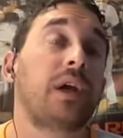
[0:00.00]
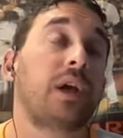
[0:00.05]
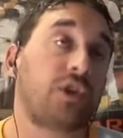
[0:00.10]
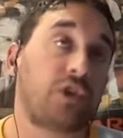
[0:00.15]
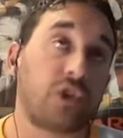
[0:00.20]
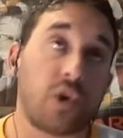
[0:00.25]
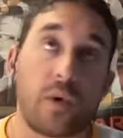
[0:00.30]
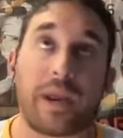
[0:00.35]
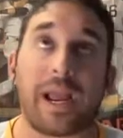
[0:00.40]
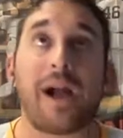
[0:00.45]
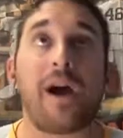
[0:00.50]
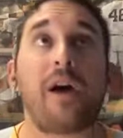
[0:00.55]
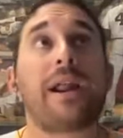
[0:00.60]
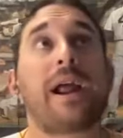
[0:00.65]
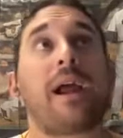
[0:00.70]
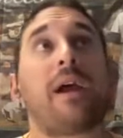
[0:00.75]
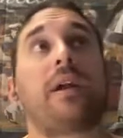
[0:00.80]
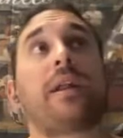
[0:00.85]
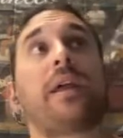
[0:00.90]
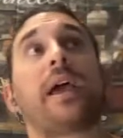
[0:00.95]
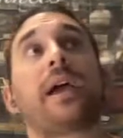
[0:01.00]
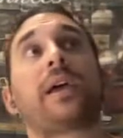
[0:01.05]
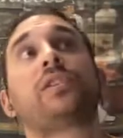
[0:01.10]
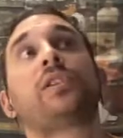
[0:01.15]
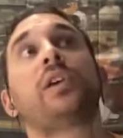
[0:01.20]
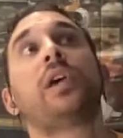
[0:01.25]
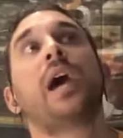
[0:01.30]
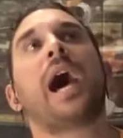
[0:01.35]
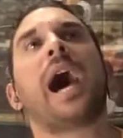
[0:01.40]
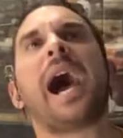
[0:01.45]
Joey Gallo and Aaron
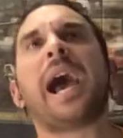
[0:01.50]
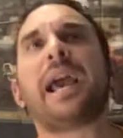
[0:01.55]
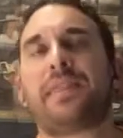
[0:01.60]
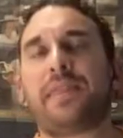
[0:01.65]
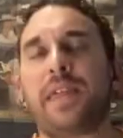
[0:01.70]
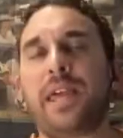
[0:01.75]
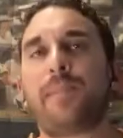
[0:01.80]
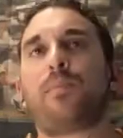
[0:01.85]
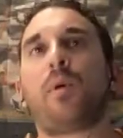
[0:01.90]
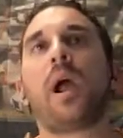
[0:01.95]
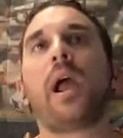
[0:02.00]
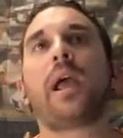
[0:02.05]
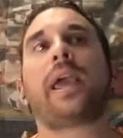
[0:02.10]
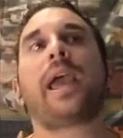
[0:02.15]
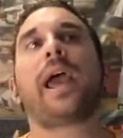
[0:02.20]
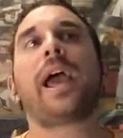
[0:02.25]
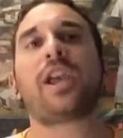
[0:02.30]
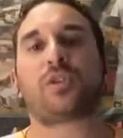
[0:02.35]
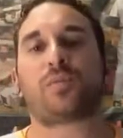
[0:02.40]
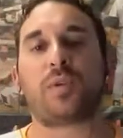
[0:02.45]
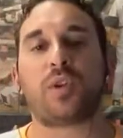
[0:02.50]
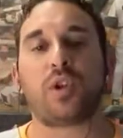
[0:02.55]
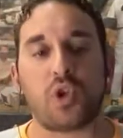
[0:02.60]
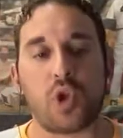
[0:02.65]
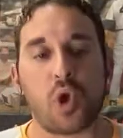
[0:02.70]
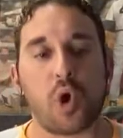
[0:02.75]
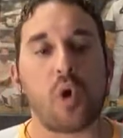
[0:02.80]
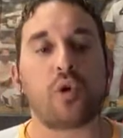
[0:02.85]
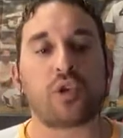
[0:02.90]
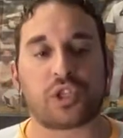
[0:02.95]
Hicks, I think Brian Cashman
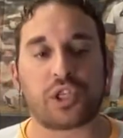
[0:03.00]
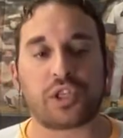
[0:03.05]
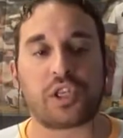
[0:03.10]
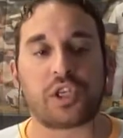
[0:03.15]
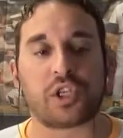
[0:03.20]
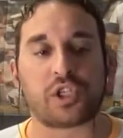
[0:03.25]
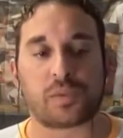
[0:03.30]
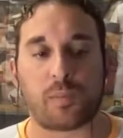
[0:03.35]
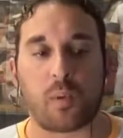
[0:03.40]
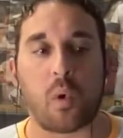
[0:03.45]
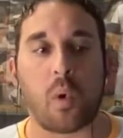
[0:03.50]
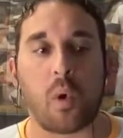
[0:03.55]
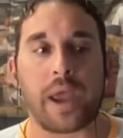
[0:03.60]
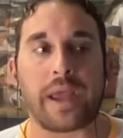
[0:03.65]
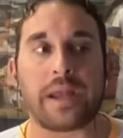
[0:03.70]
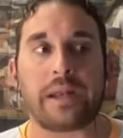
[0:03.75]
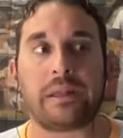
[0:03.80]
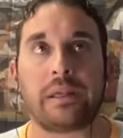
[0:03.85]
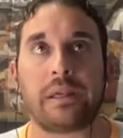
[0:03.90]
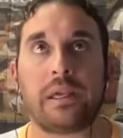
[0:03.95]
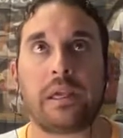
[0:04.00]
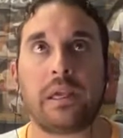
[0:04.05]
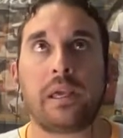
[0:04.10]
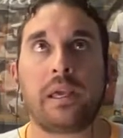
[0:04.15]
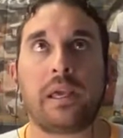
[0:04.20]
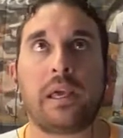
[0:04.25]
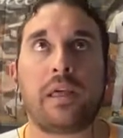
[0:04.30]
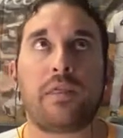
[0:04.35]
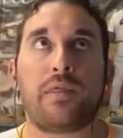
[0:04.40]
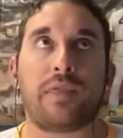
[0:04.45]
knows at this point
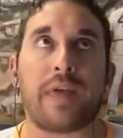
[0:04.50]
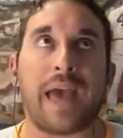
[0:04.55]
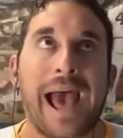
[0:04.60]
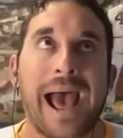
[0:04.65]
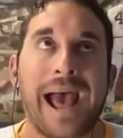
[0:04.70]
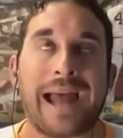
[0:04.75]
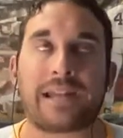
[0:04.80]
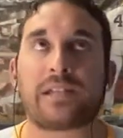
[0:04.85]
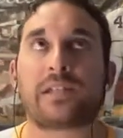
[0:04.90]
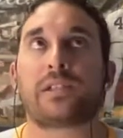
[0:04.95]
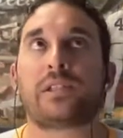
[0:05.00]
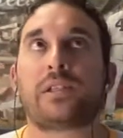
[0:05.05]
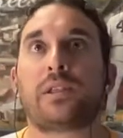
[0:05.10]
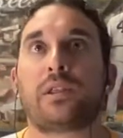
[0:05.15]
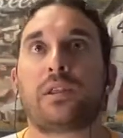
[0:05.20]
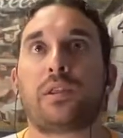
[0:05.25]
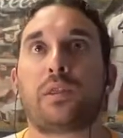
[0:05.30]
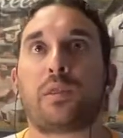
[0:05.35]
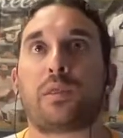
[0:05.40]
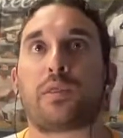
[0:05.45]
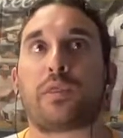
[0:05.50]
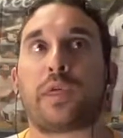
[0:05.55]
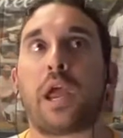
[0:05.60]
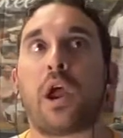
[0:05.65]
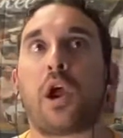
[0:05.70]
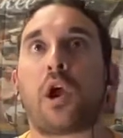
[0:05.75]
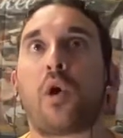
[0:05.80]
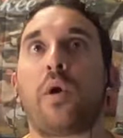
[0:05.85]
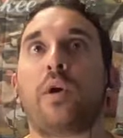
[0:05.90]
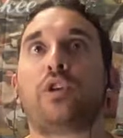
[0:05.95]
that they
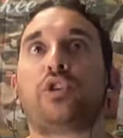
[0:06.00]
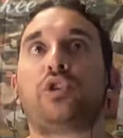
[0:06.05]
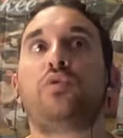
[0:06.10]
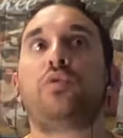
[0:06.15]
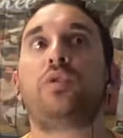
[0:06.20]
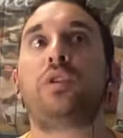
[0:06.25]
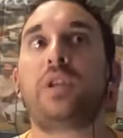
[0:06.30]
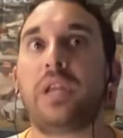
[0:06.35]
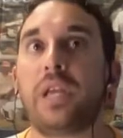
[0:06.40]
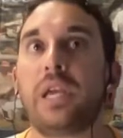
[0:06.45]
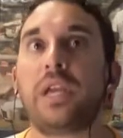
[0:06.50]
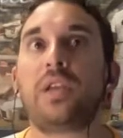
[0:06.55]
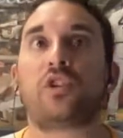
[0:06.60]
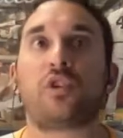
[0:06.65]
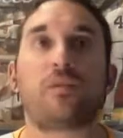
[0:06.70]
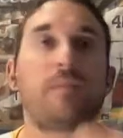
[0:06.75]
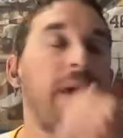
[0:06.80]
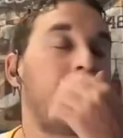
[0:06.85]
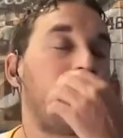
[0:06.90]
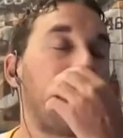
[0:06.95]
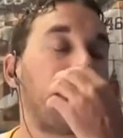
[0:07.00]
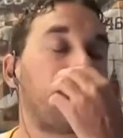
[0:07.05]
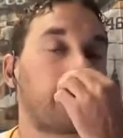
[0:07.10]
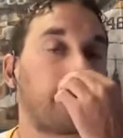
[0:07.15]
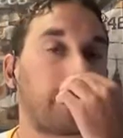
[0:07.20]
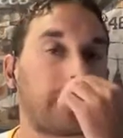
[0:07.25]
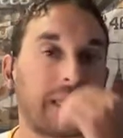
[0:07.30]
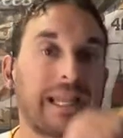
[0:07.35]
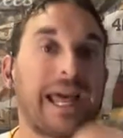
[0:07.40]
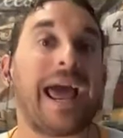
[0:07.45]
are going to need to make other
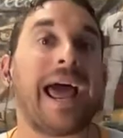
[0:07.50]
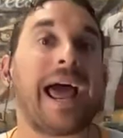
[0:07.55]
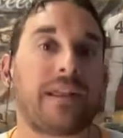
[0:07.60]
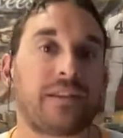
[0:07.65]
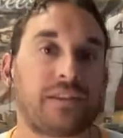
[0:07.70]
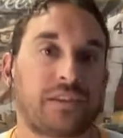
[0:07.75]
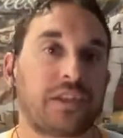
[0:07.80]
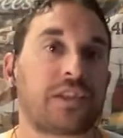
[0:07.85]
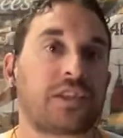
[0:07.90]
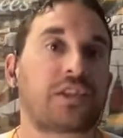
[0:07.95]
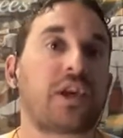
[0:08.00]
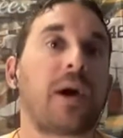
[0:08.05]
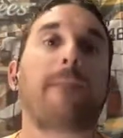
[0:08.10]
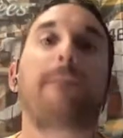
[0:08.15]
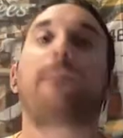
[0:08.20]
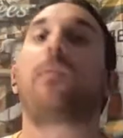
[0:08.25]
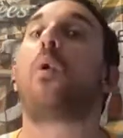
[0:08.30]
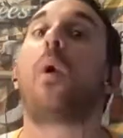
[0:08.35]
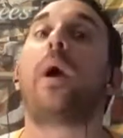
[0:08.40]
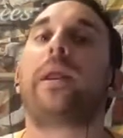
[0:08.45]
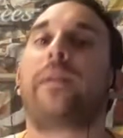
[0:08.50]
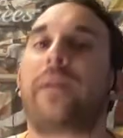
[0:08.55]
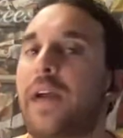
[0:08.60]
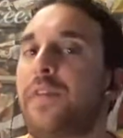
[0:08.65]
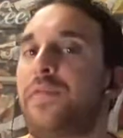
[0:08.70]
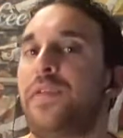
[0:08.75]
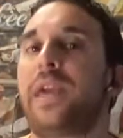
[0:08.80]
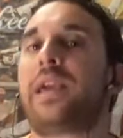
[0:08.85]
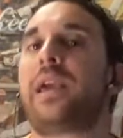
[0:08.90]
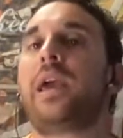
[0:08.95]
plans at some point.
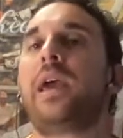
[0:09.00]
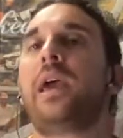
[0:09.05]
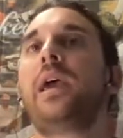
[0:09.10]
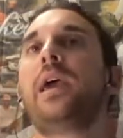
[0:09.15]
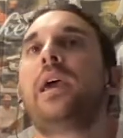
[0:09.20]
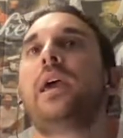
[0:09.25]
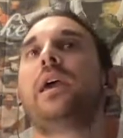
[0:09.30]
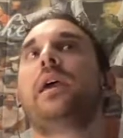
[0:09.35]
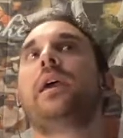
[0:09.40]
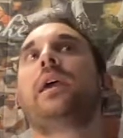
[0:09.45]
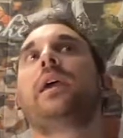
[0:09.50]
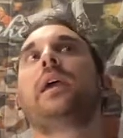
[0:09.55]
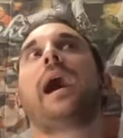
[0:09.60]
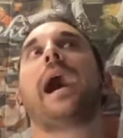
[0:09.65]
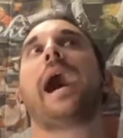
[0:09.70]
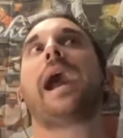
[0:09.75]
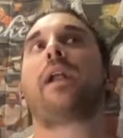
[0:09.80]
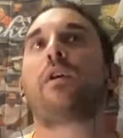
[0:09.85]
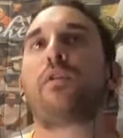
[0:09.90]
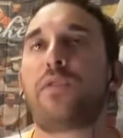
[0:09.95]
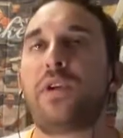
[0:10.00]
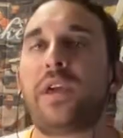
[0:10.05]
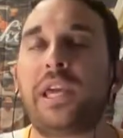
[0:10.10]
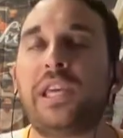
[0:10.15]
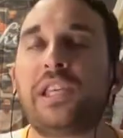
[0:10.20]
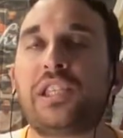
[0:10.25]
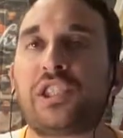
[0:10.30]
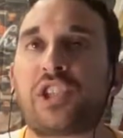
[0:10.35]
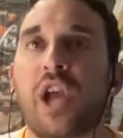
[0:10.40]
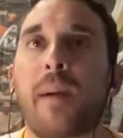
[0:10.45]
Like, I don't think
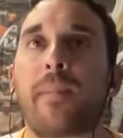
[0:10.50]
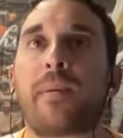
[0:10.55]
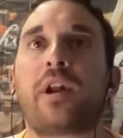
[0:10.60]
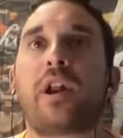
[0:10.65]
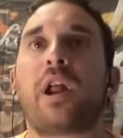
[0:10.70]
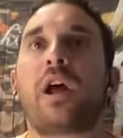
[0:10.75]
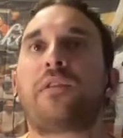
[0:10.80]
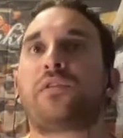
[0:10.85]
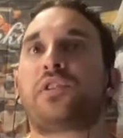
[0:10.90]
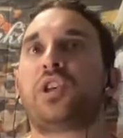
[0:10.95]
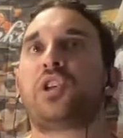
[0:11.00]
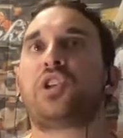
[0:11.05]
he's stubborn enough to